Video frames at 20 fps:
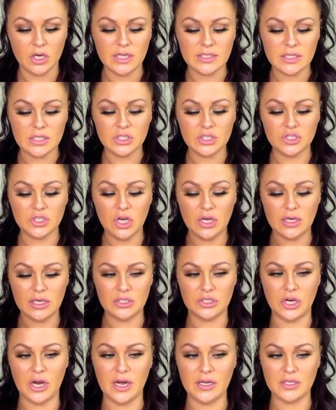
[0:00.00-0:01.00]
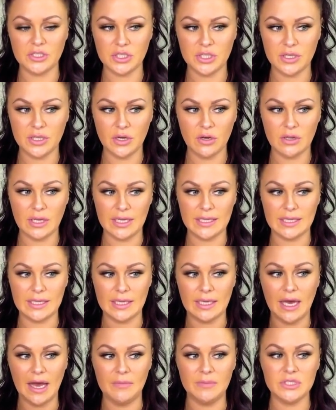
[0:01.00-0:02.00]
is a strong attraction though. Like
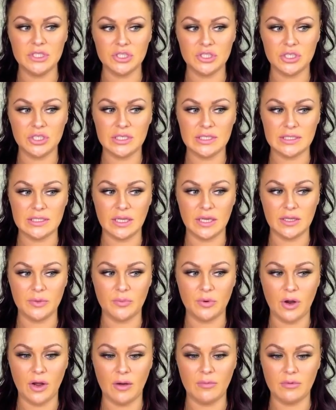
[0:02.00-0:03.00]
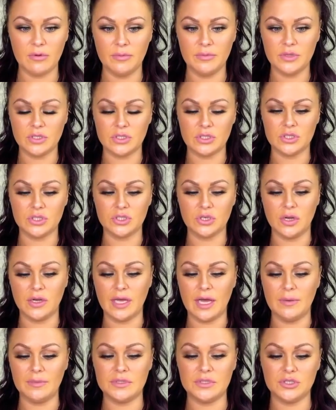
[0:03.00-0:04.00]
the chemistry is not the problem. There's a strong
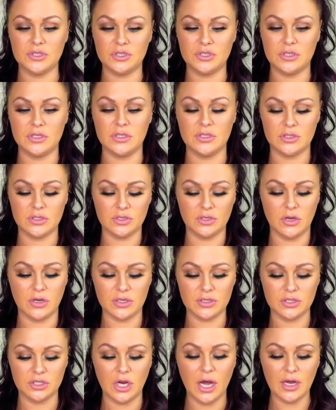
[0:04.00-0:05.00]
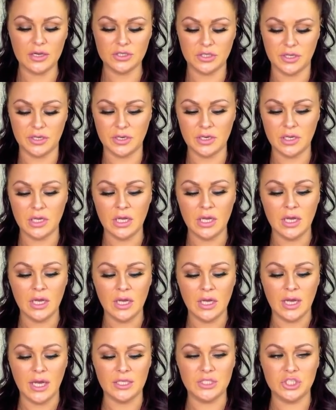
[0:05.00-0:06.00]
chemistry, strong attraction.
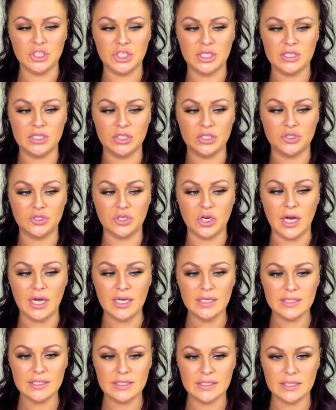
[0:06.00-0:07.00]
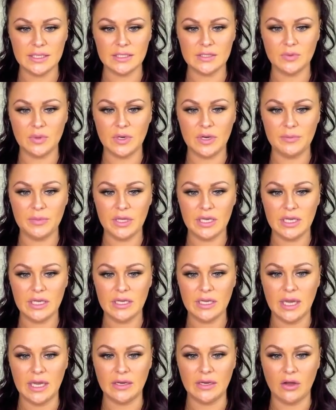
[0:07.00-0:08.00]
It's just trust is what I'm
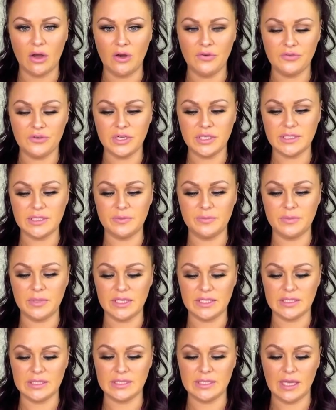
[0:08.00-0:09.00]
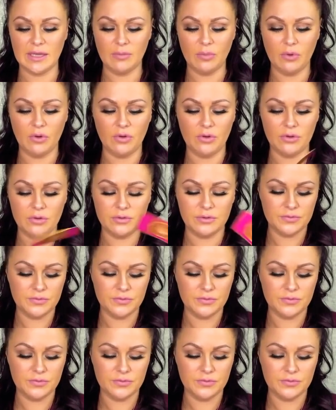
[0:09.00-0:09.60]
getting and offering something stable.